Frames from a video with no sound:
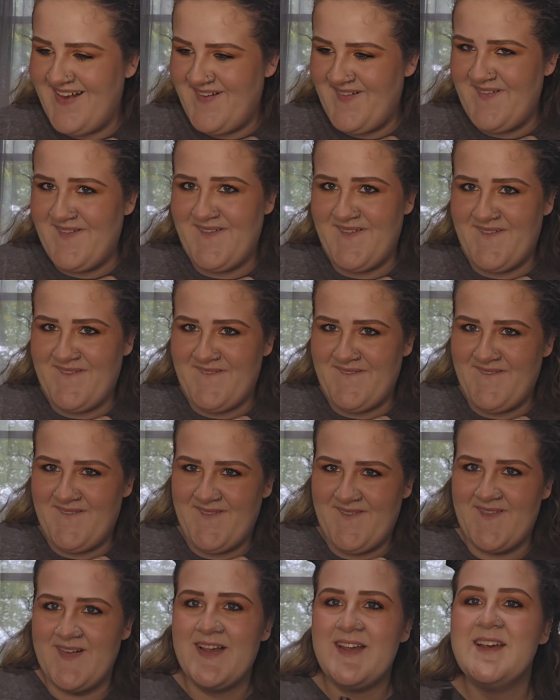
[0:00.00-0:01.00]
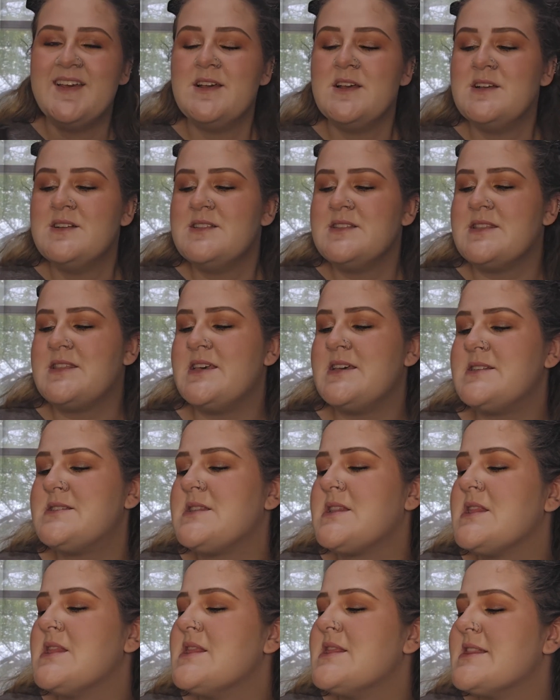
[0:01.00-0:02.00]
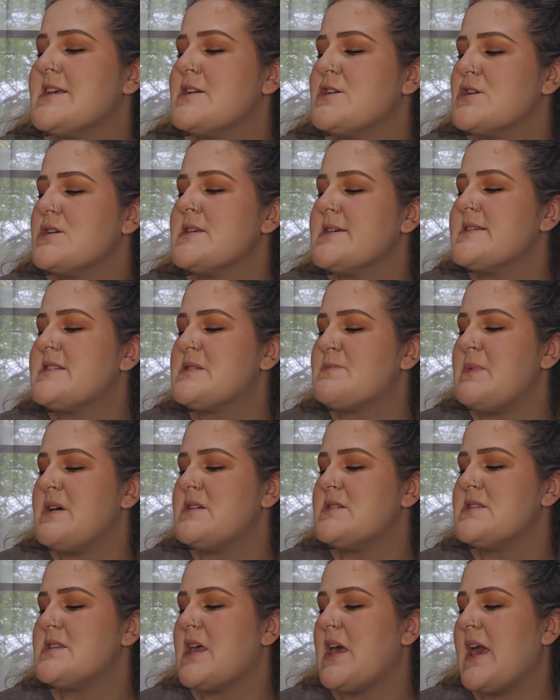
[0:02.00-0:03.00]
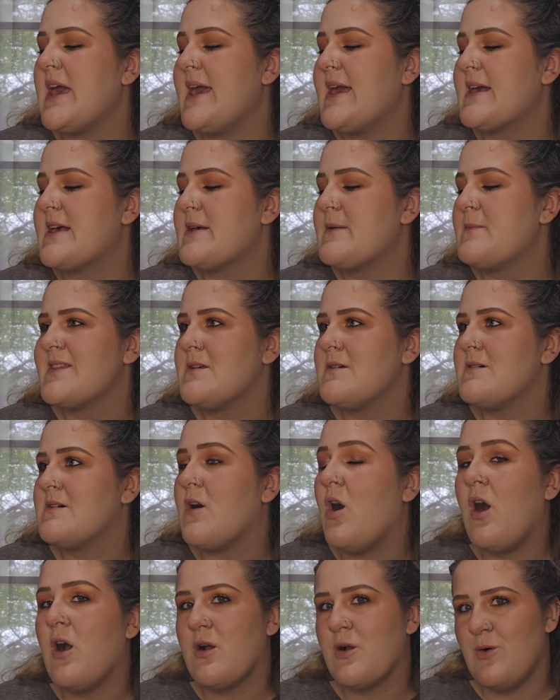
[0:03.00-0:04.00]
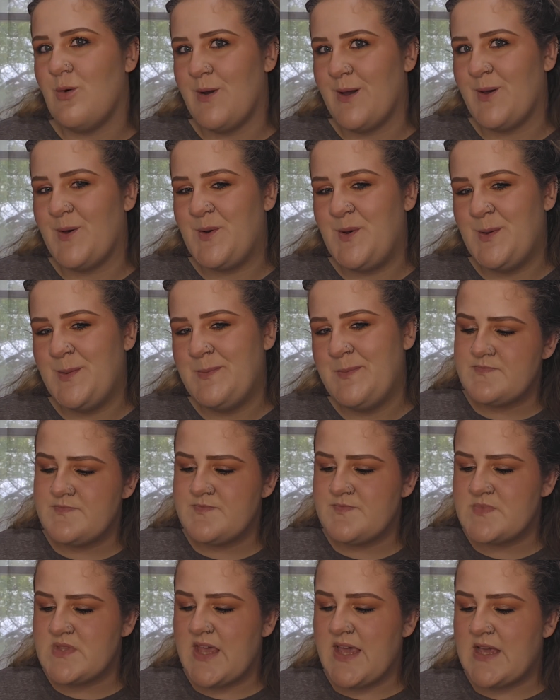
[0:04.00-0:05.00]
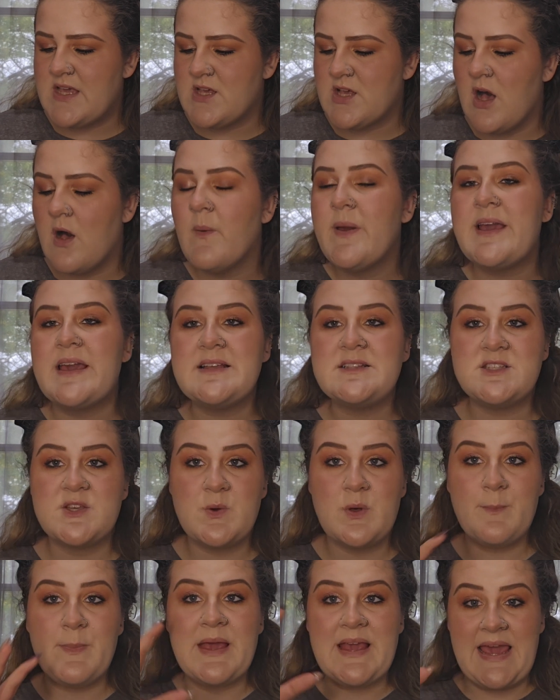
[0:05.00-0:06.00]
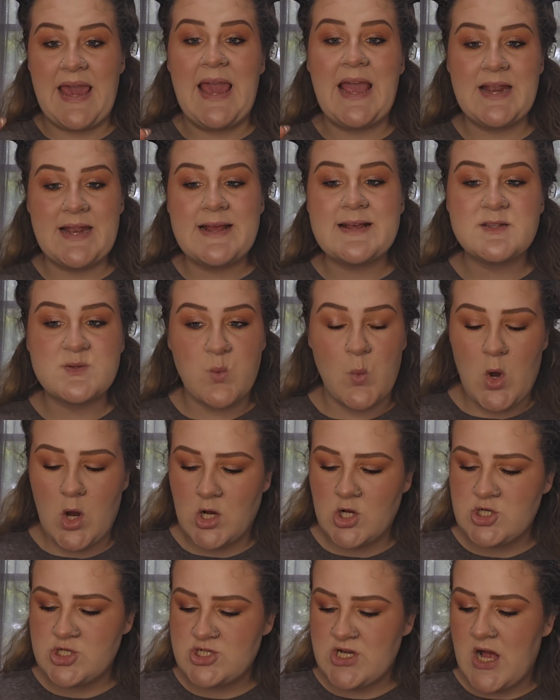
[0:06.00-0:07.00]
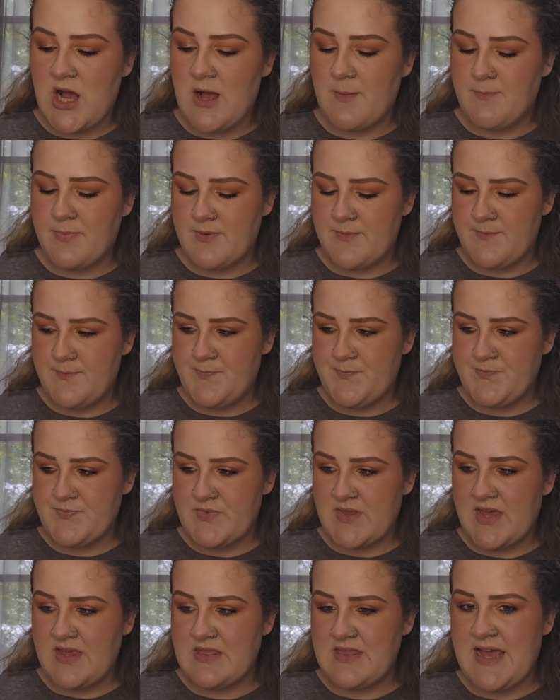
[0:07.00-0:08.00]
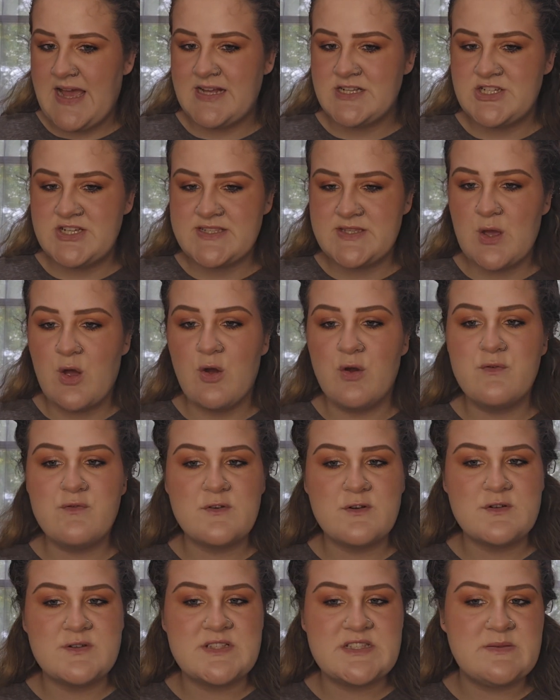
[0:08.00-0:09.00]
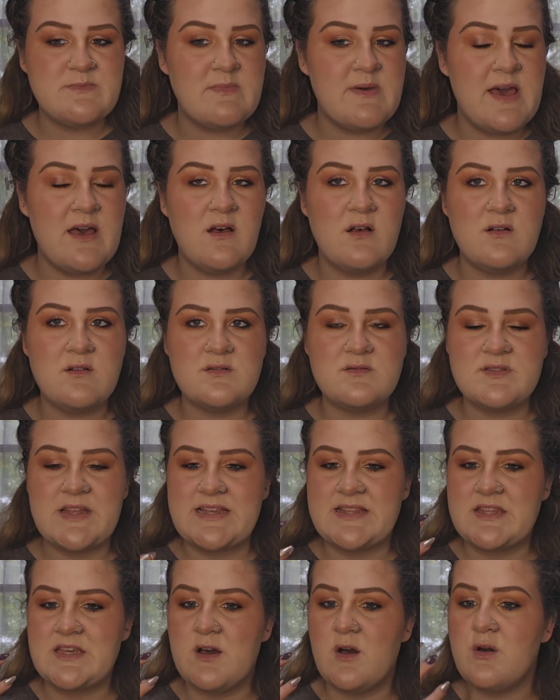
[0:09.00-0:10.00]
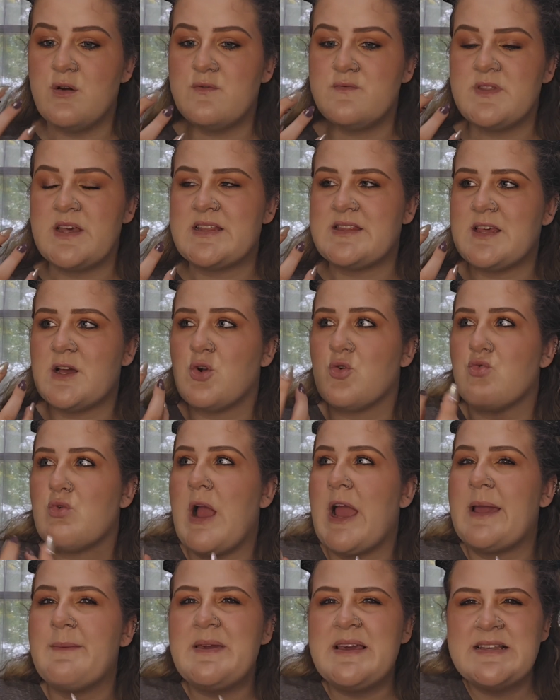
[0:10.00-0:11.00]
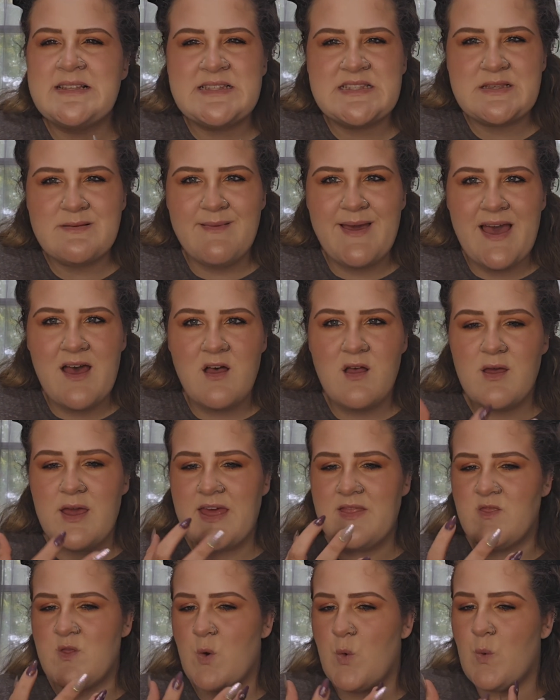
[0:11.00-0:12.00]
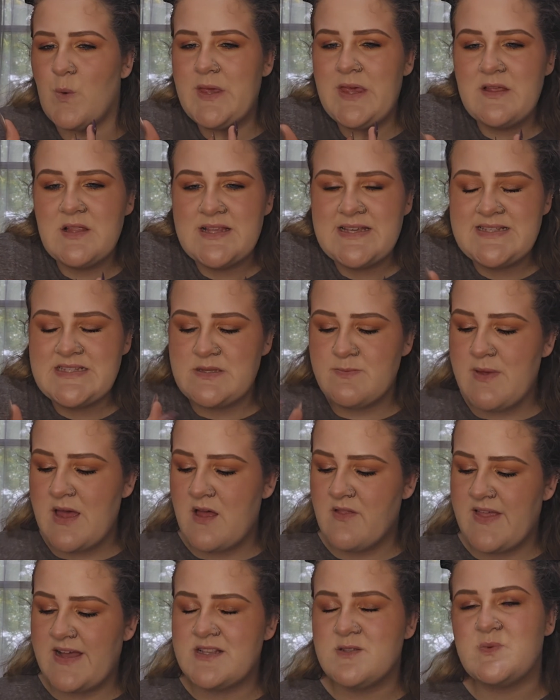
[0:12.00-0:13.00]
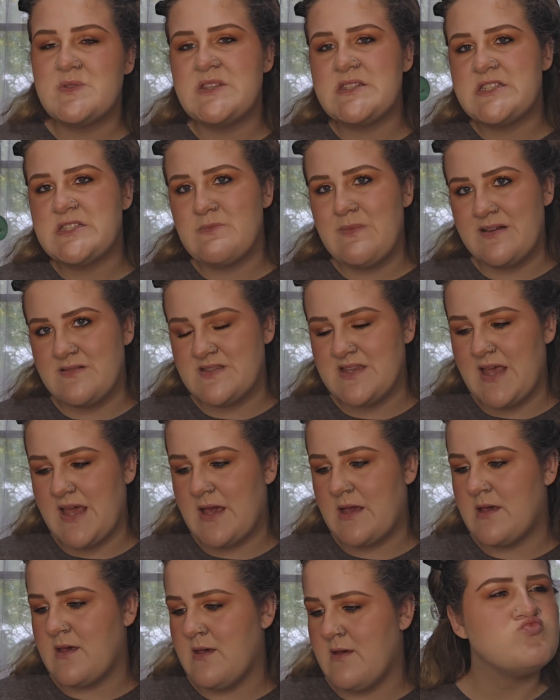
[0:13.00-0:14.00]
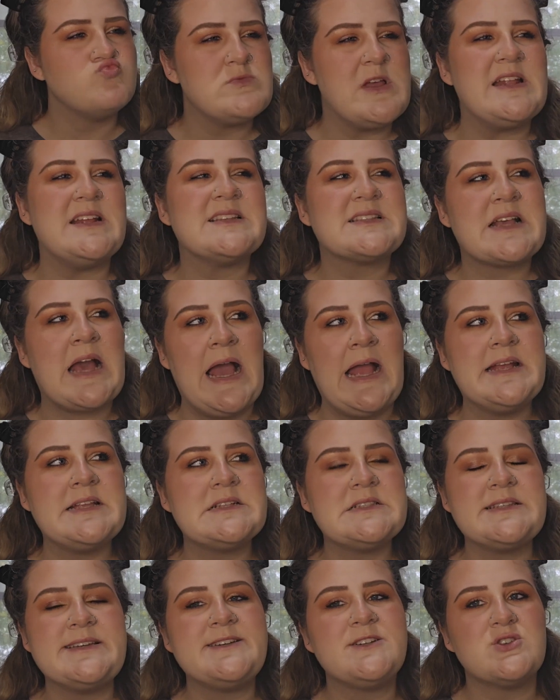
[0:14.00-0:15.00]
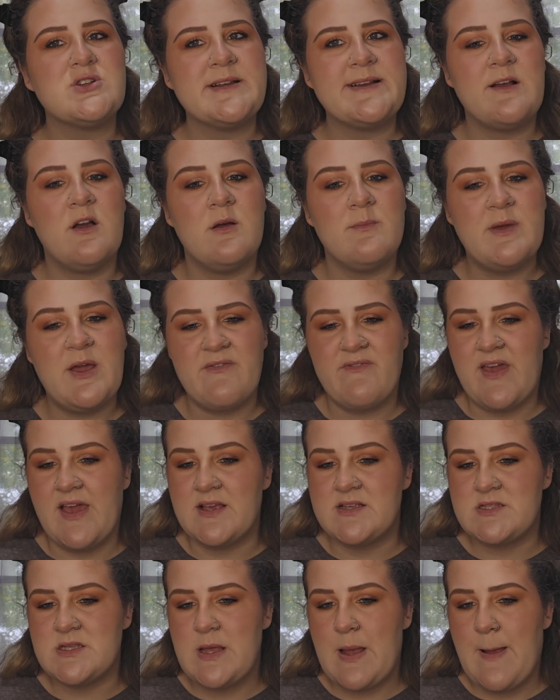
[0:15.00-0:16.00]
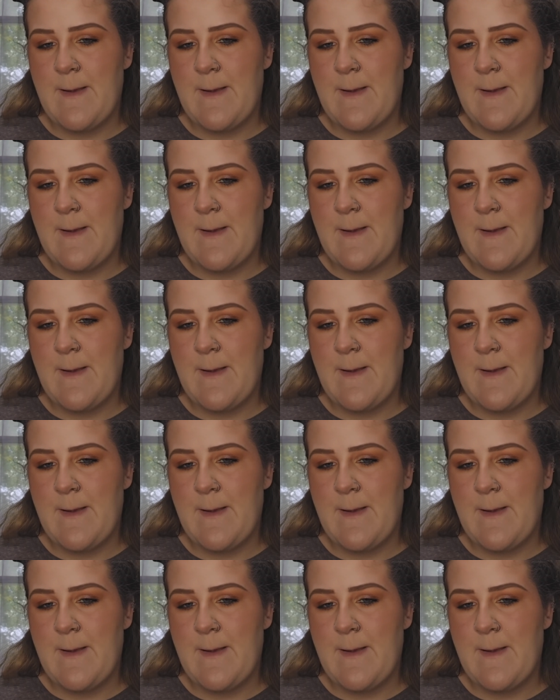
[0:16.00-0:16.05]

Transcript: Oh! This literally smells like car oil. Like going into a mechanic's workshop and that just over smell, like the grimy smell and the oily smell, that's what this smells like. And it's kind of lingering on my face.